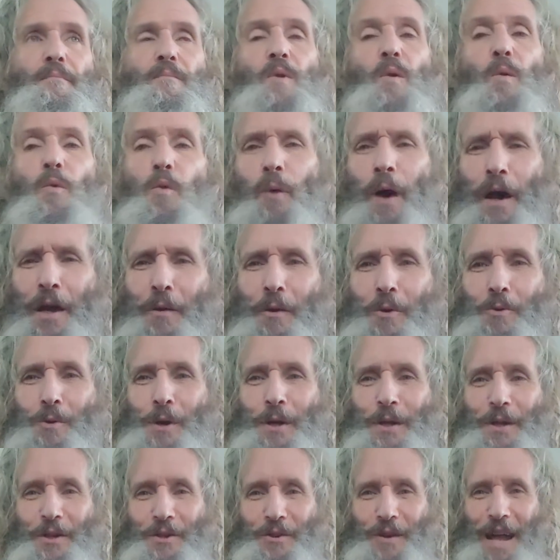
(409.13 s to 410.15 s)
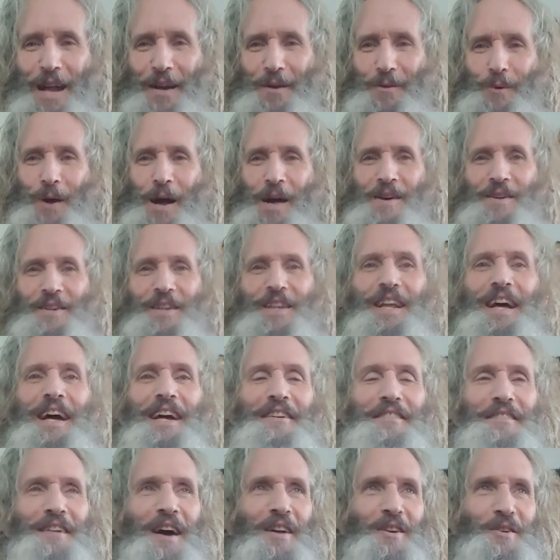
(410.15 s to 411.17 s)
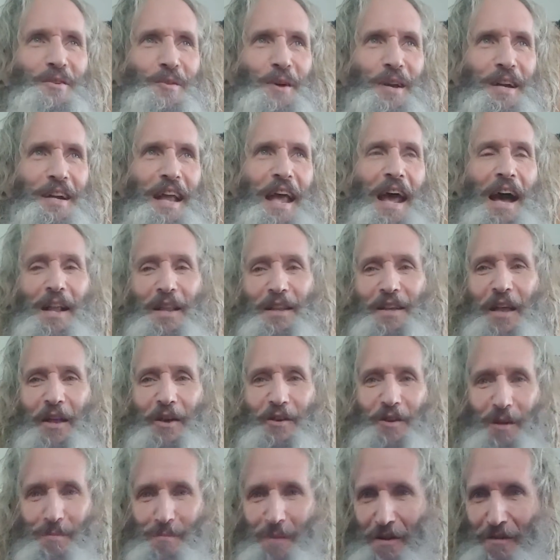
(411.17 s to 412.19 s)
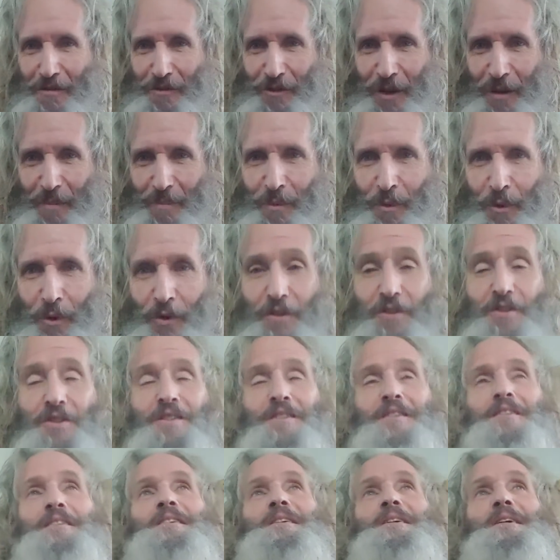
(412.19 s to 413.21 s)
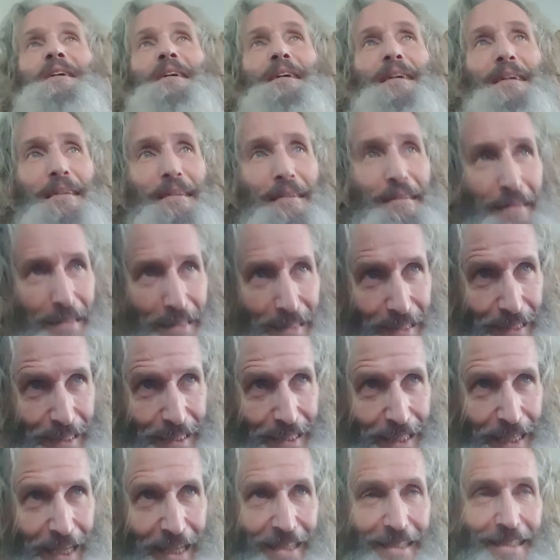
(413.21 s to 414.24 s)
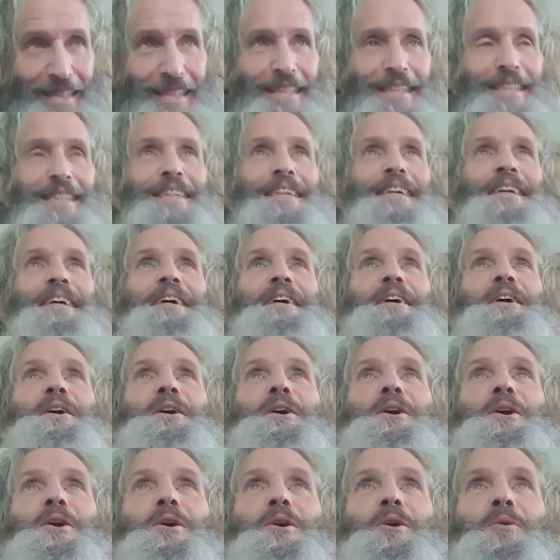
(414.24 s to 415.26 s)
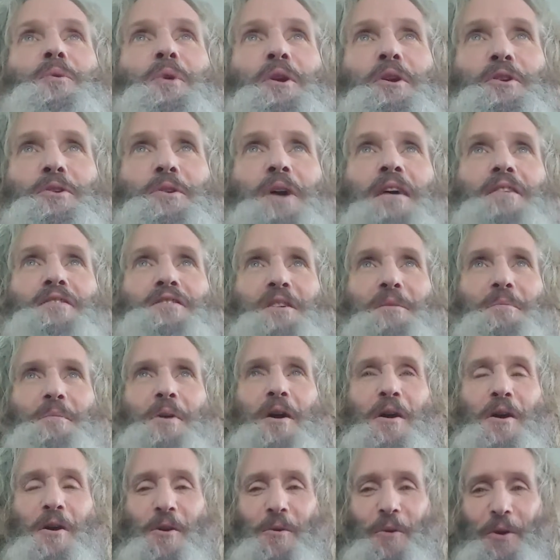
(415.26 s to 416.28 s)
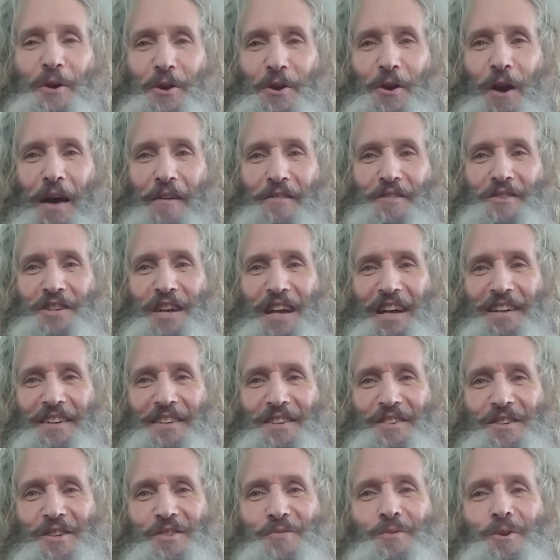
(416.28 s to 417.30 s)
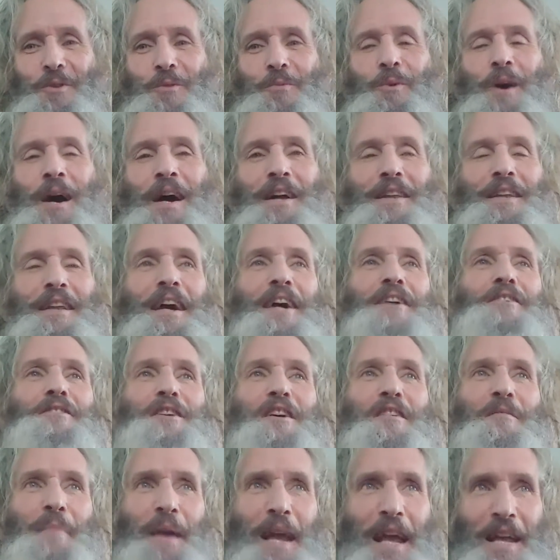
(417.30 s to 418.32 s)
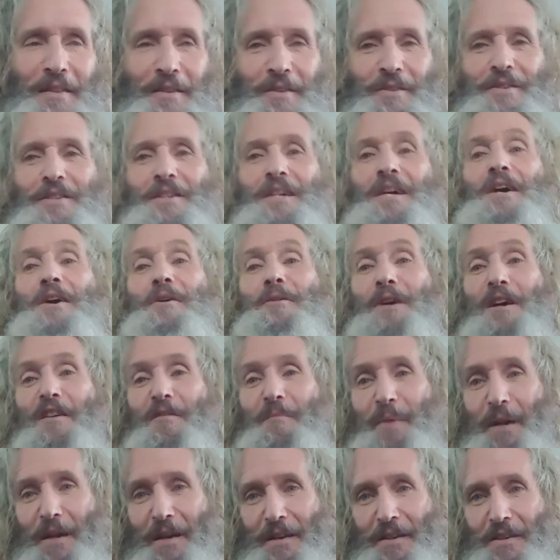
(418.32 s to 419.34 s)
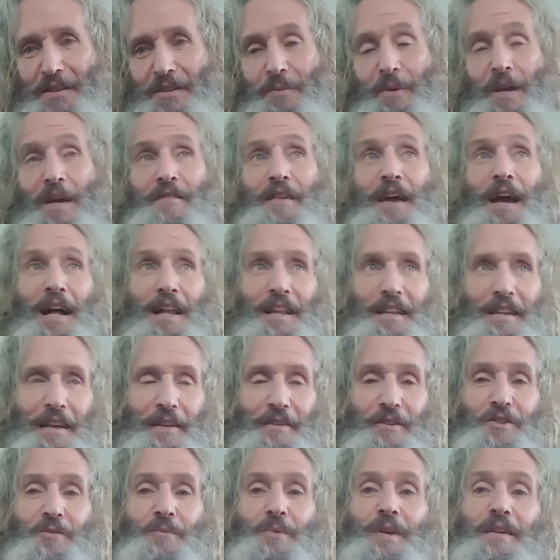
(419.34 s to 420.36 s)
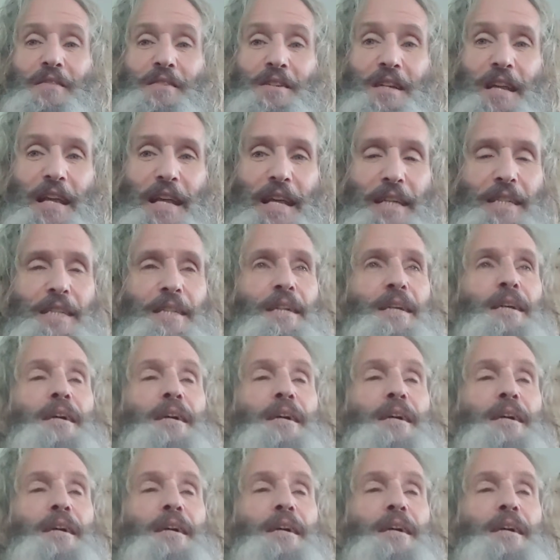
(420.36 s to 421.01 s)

Why do we want to attract wildlife? I don't want an alligator on my front porch. Yes, we do have challenges with wildlife. We have panthers, we have bears, we have alligators, we have snakes.